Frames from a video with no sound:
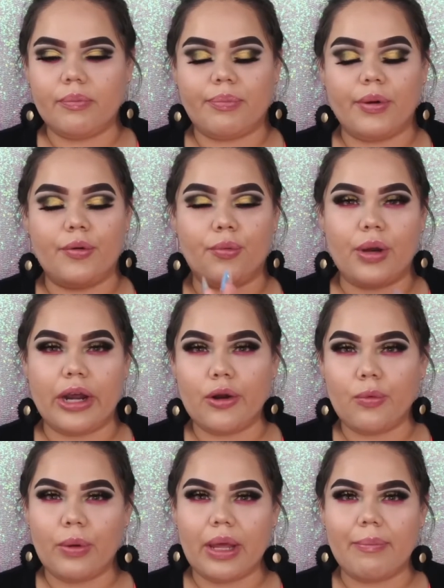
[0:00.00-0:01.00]
But right
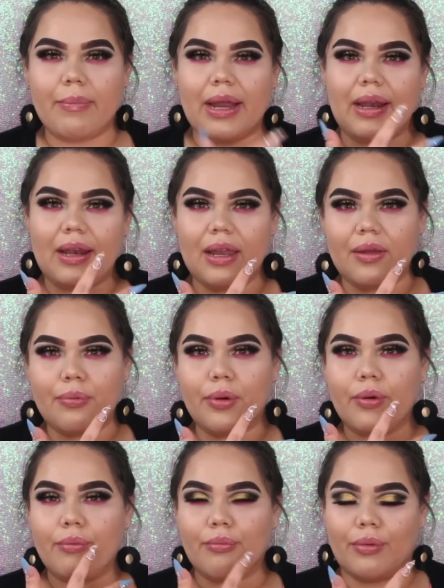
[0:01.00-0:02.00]
away, my lip
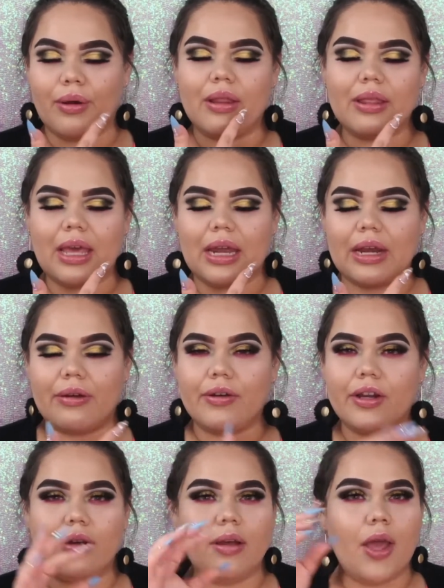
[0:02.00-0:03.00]
in that
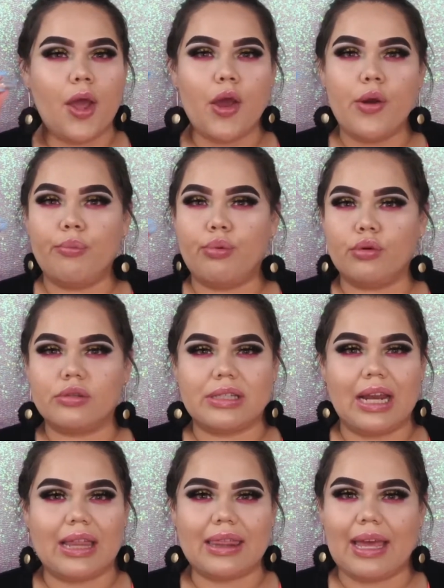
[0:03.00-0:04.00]
area bruised
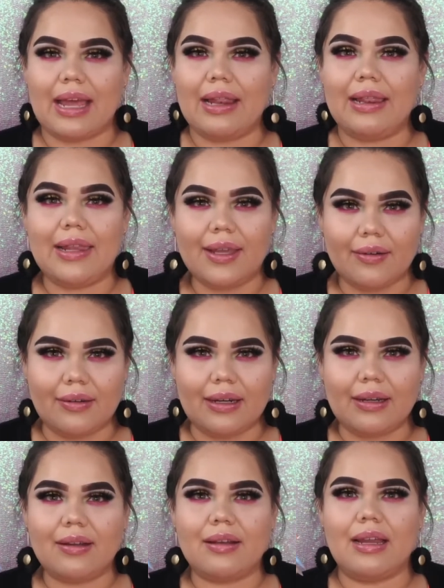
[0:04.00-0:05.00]
like that,
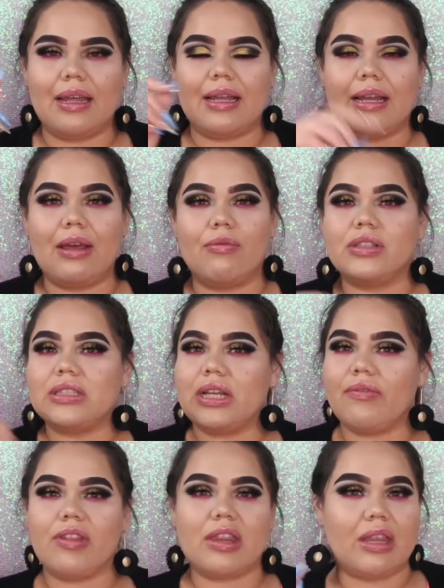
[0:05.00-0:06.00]
literally. Like, it wasn't
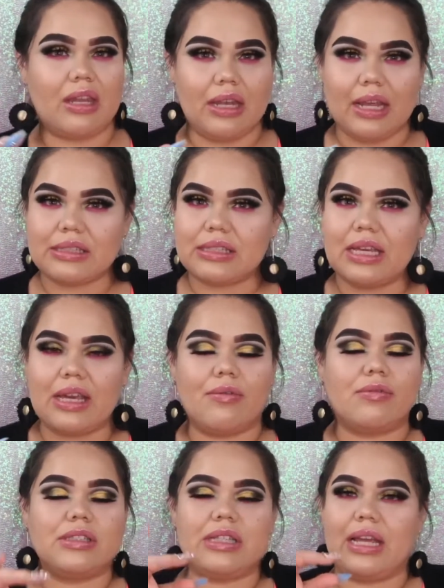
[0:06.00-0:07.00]
even the next day.
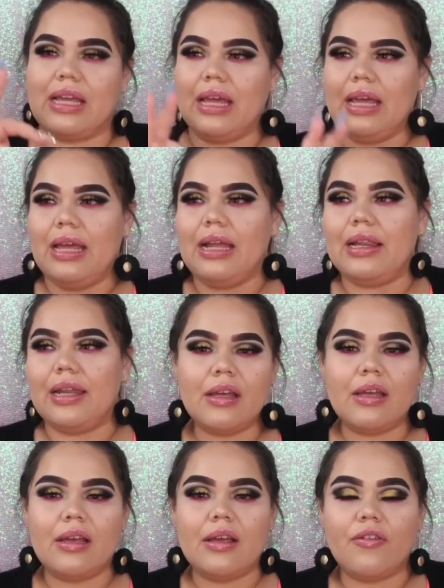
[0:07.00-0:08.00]
It was like
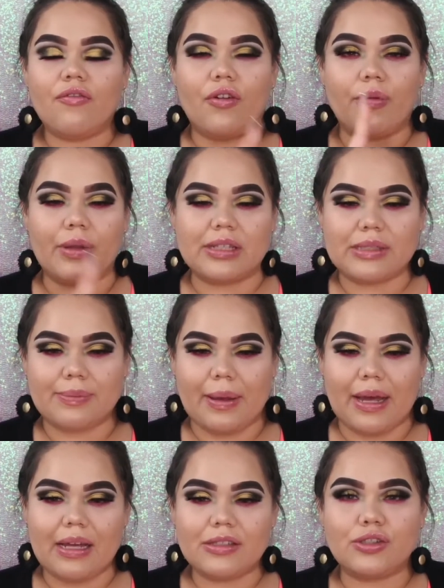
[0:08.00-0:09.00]
from the
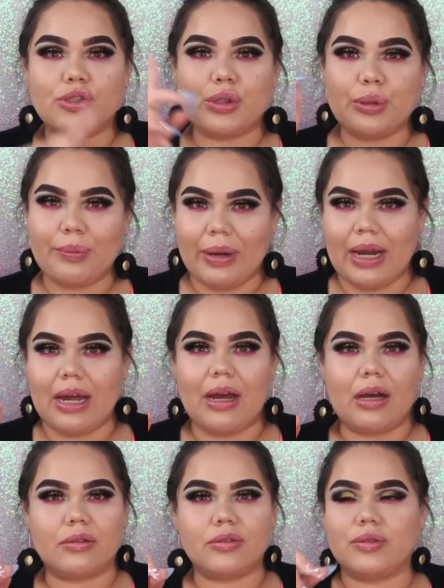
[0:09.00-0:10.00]
spot to my
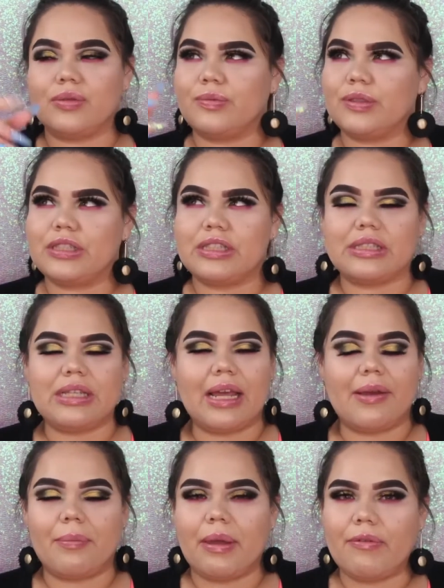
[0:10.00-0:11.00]
house, which is
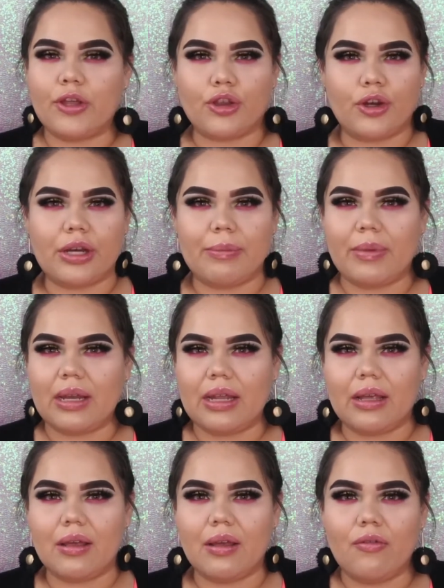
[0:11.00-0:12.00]
like maybe a
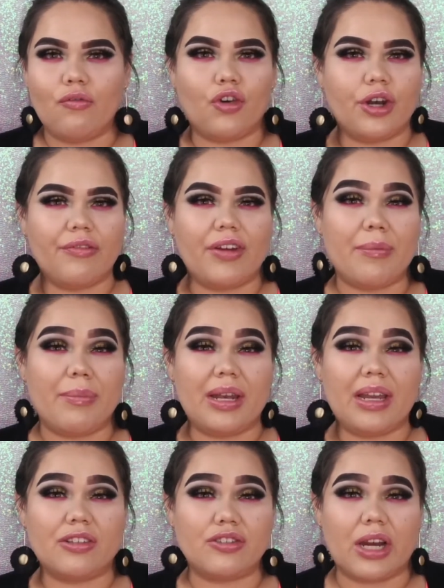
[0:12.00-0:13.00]

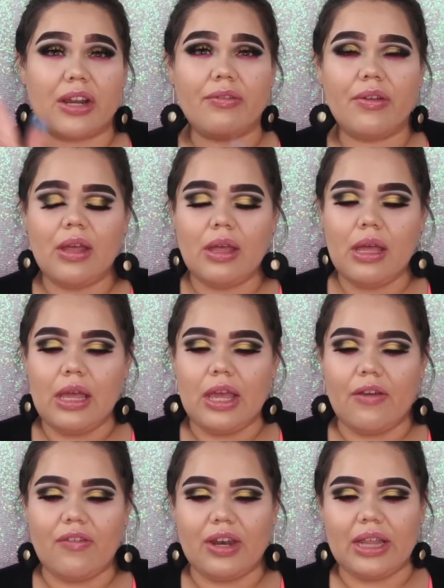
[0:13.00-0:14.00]
45-minute drive,
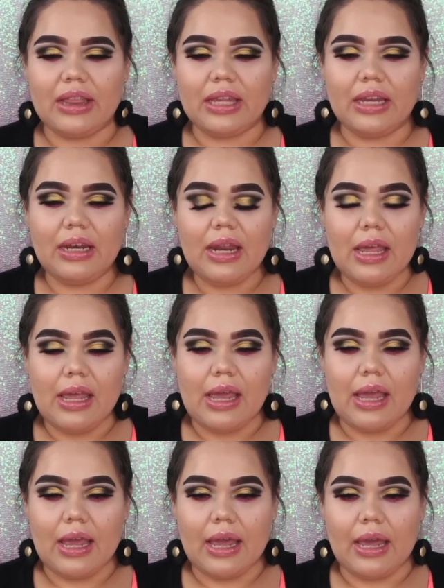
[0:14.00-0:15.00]
if anything.
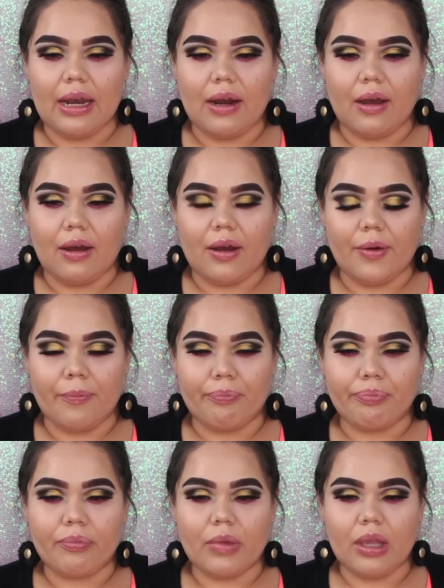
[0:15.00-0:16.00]
And